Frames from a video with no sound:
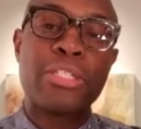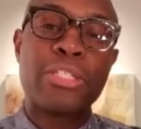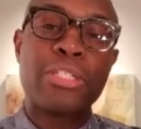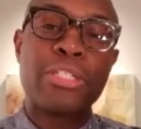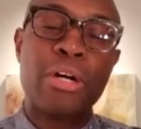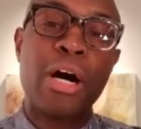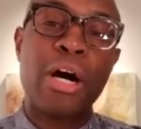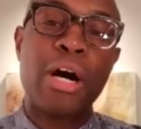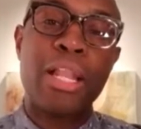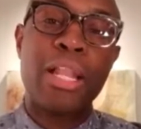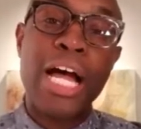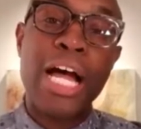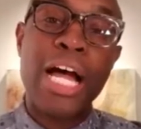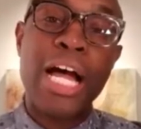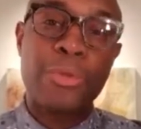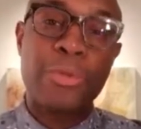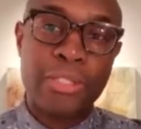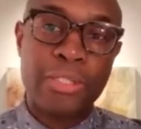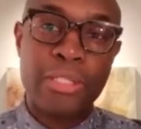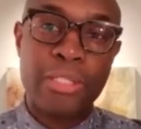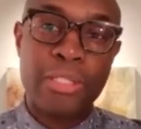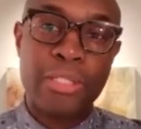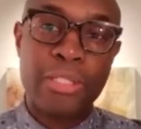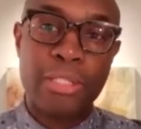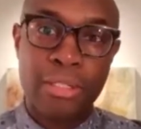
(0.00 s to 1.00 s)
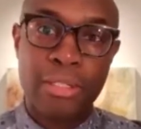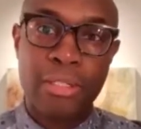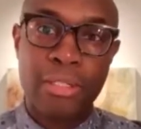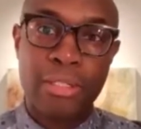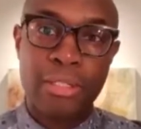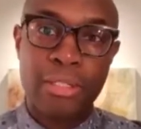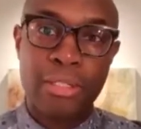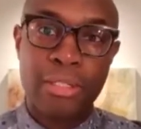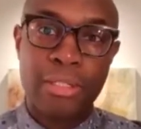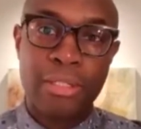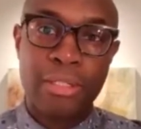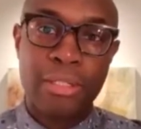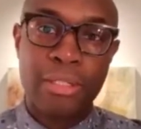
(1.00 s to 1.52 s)
to call out.
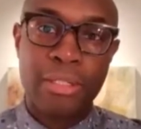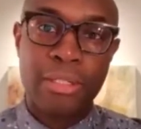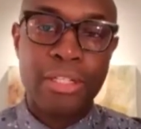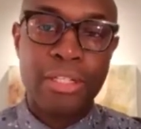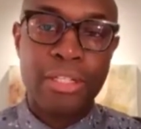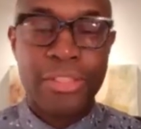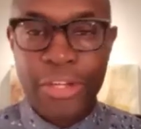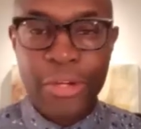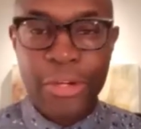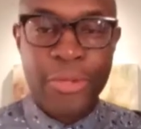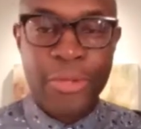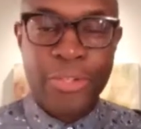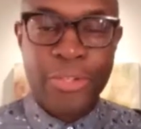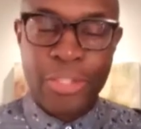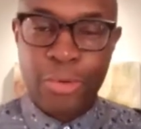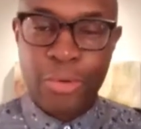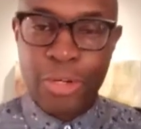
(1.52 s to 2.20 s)
Theo used